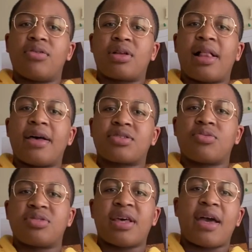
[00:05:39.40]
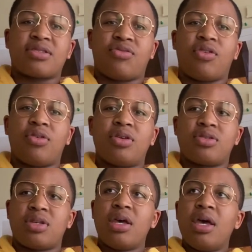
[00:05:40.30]
classical
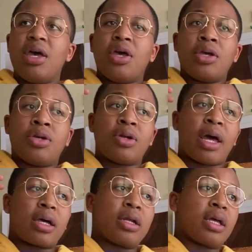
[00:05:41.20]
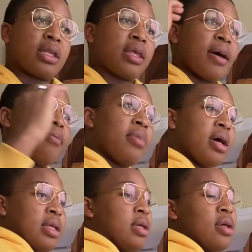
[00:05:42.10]
saxophonists, you're not going to get that
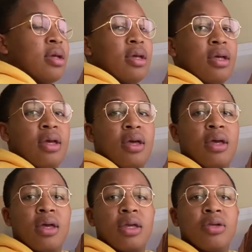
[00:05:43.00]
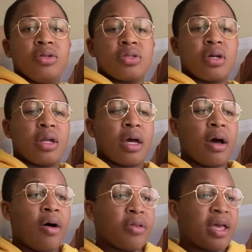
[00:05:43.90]
money. You're just going to
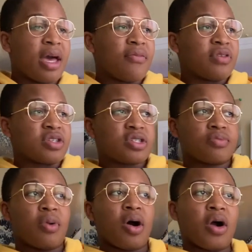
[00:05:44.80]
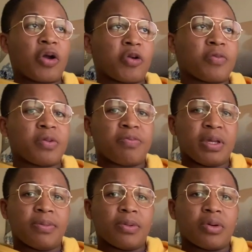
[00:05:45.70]
only have this small group of
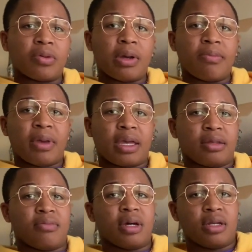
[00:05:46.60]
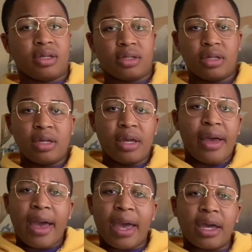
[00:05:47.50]
people making money.
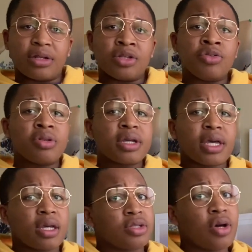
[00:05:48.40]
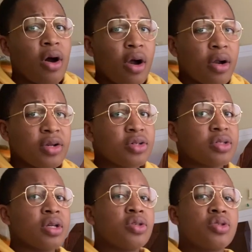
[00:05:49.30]
And you look at guitar, there's
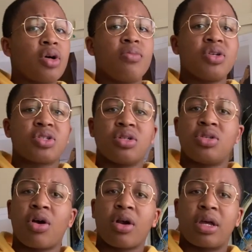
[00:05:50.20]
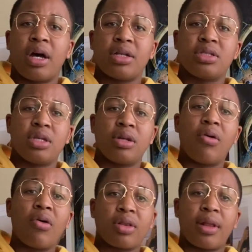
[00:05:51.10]
so much guitar content
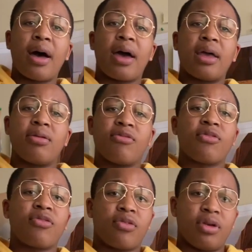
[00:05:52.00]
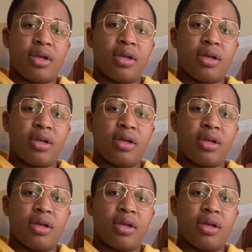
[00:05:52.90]
online for free.